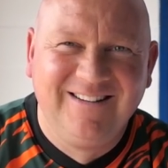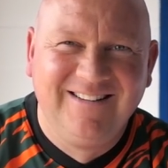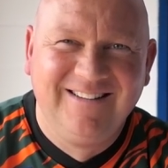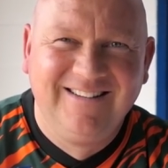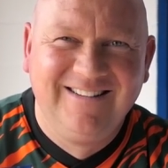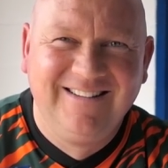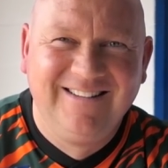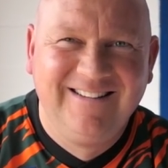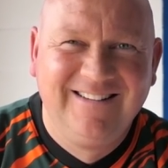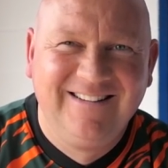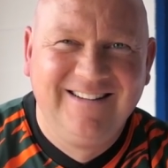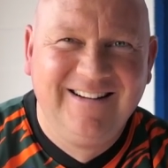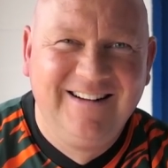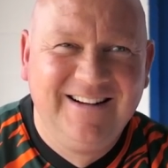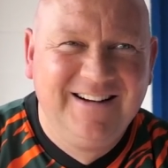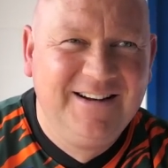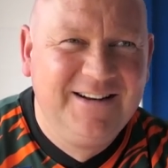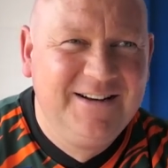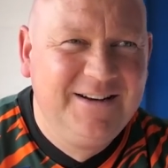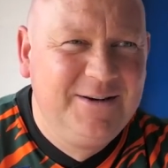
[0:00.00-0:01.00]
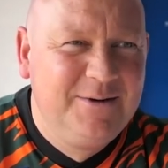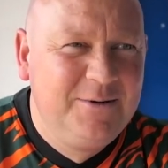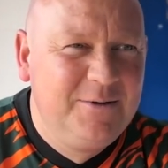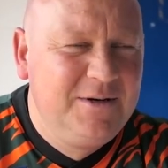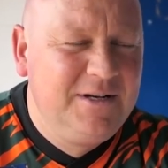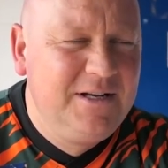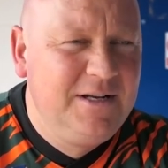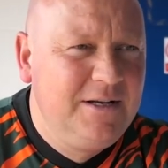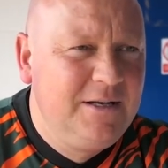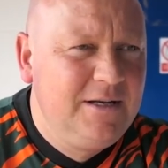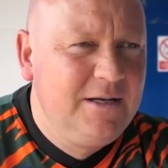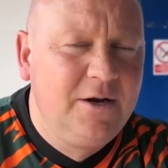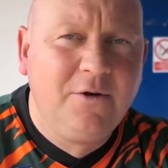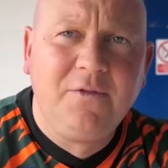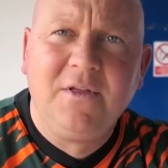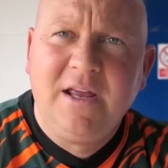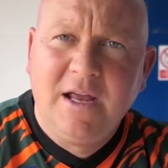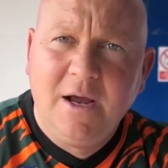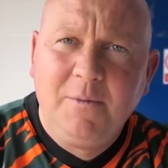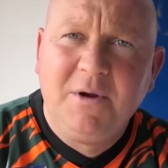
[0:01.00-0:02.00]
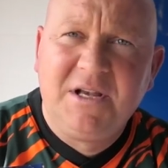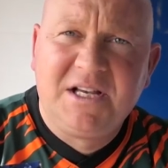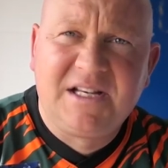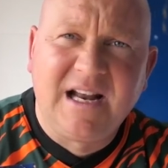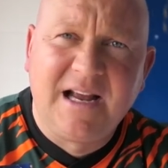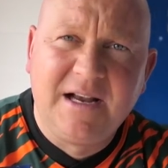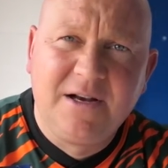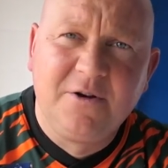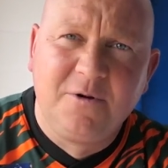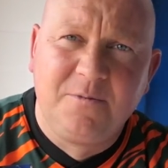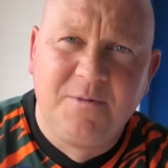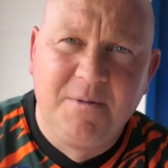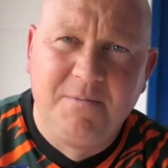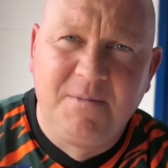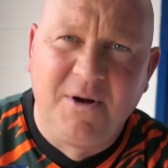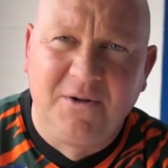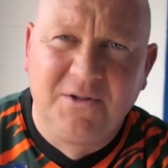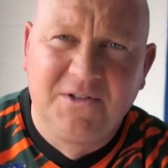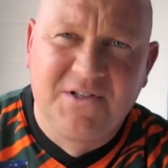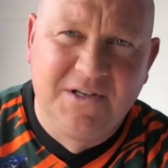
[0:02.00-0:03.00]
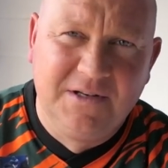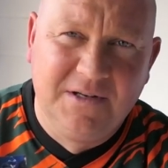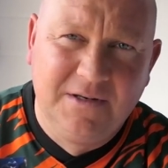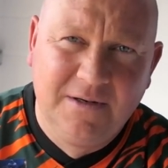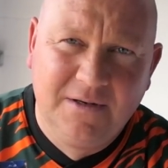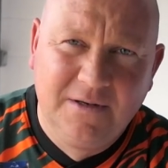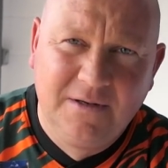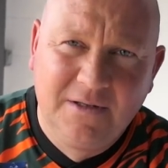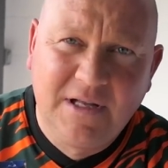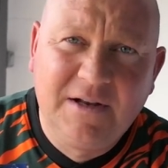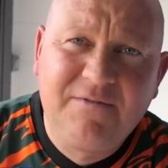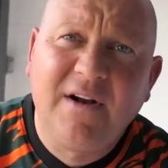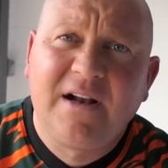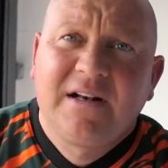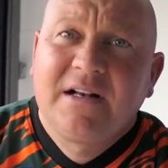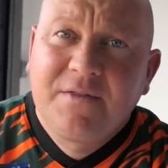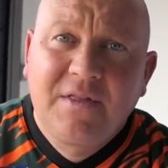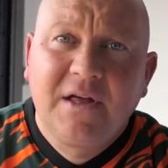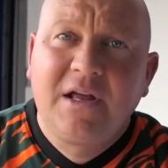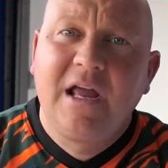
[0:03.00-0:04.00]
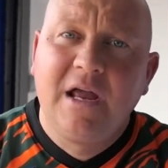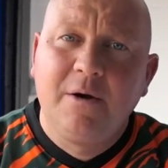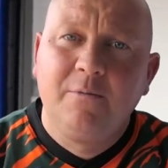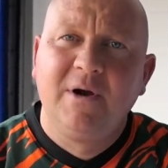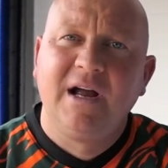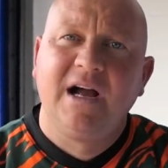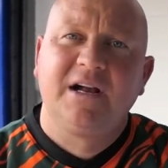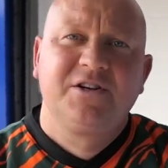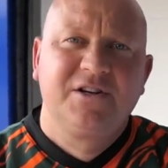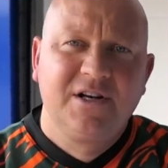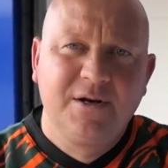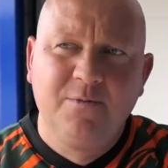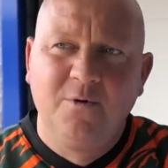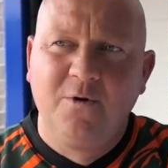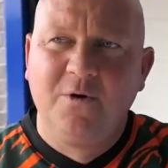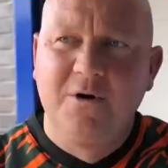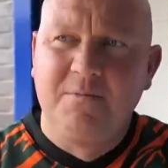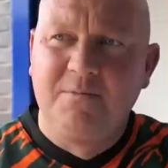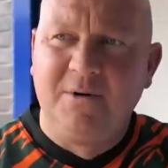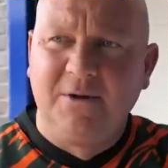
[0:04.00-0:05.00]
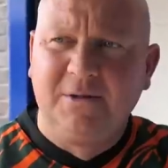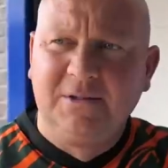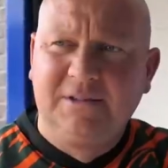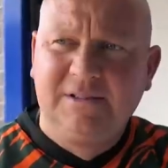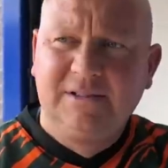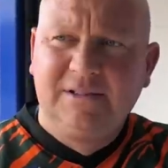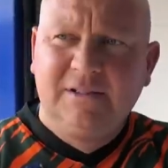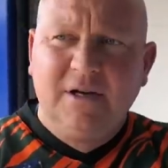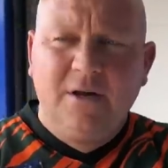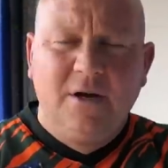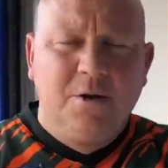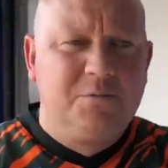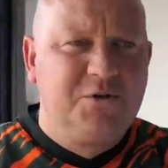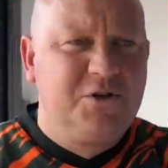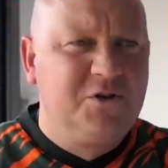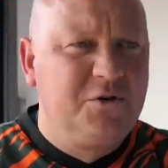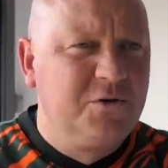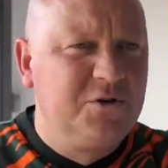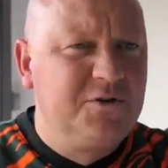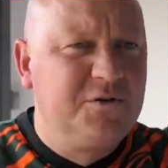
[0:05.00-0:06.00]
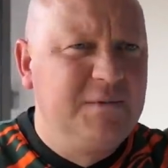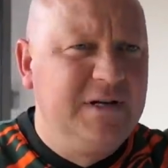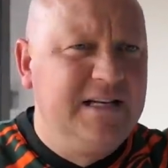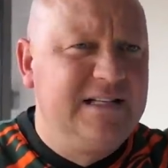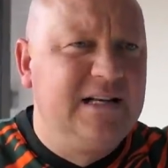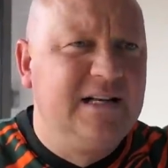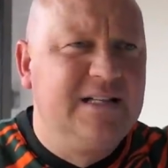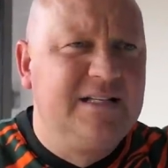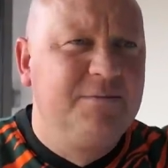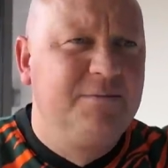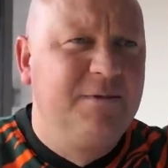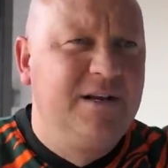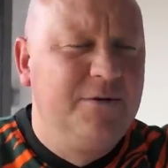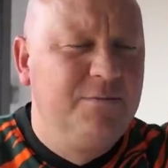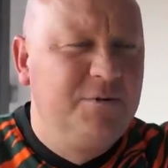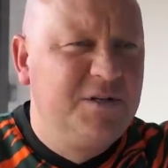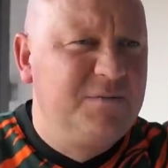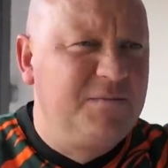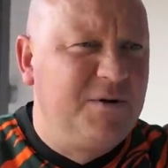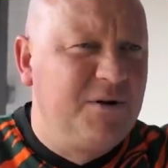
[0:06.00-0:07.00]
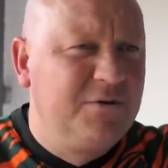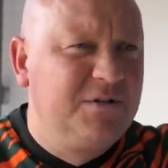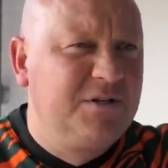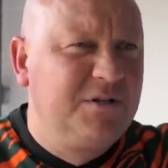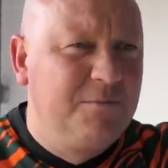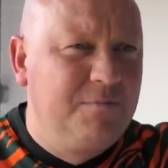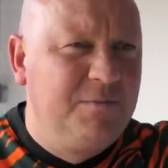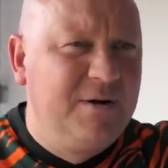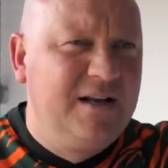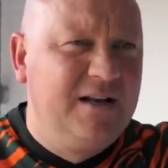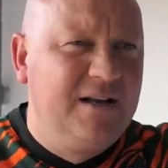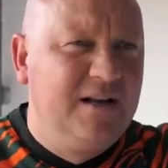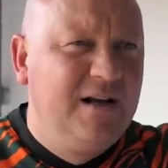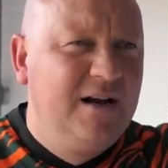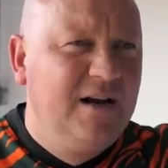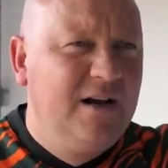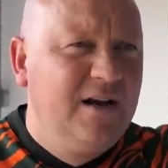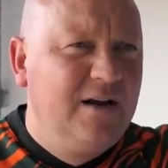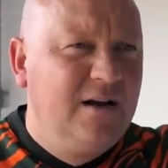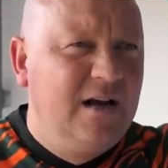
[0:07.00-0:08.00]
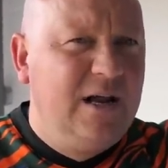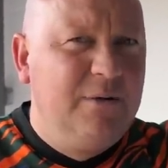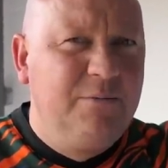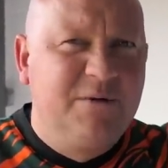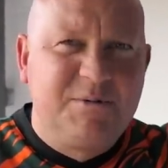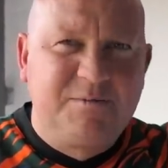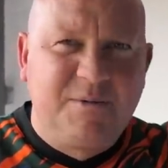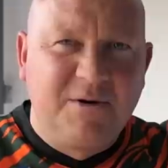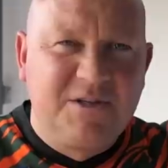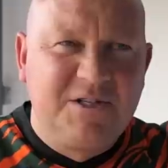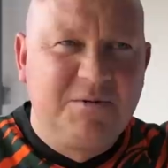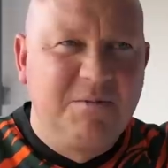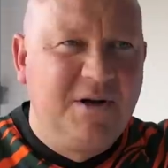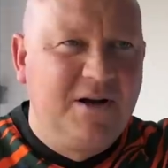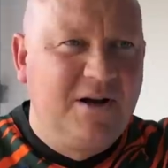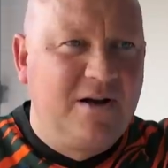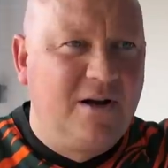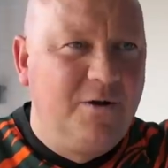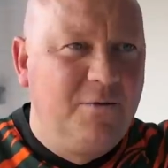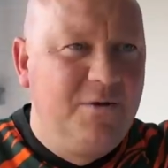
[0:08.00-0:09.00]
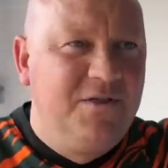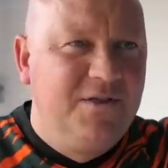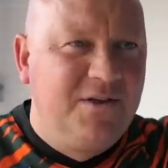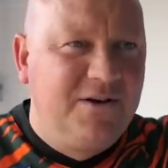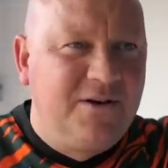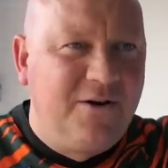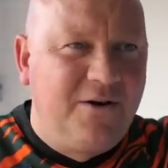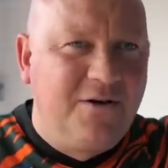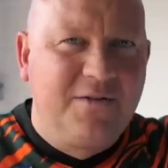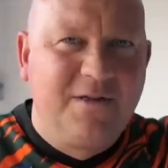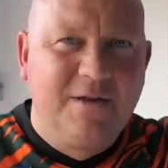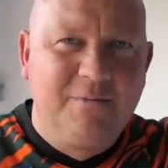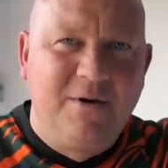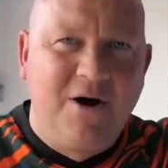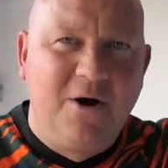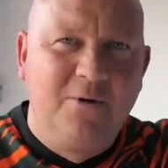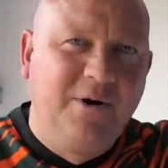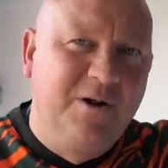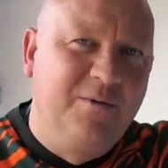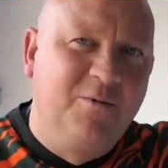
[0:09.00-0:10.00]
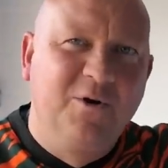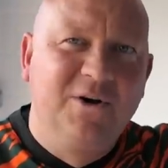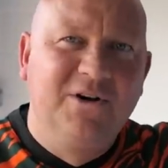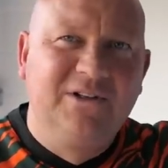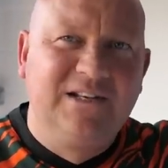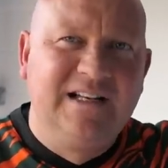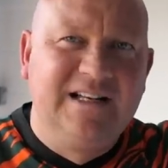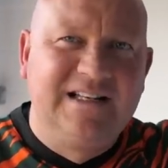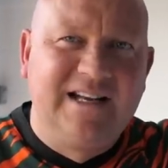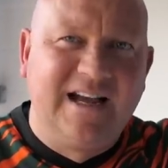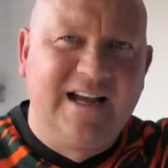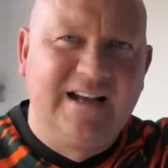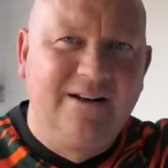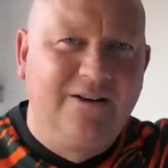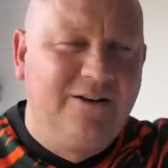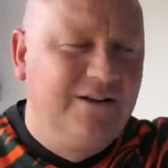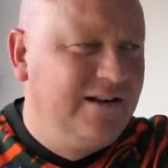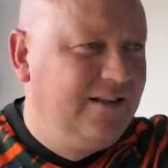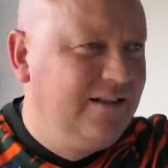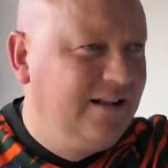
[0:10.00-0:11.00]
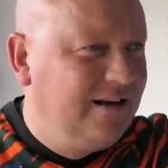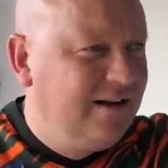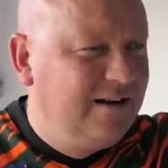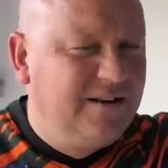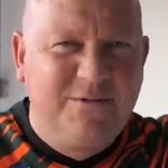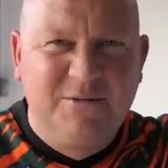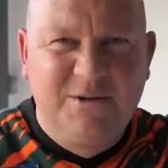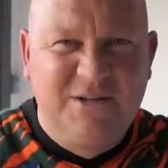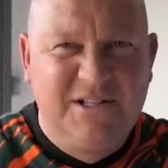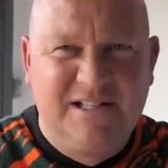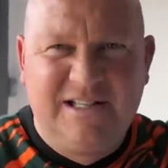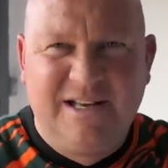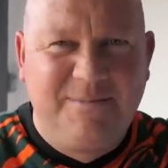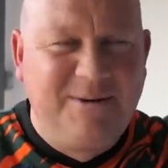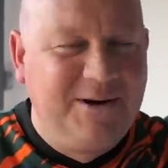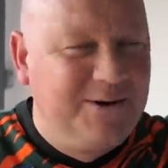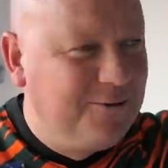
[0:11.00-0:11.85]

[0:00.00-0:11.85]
what was that one? you know the year we stayed up at Bolton. Yeah. In fact, the kit we actually wore at Bolton, I'm sure somebody said to me it was supposed to be it was supposed to be a glow in the dark thing, but only worked in daylight in the end, which is typical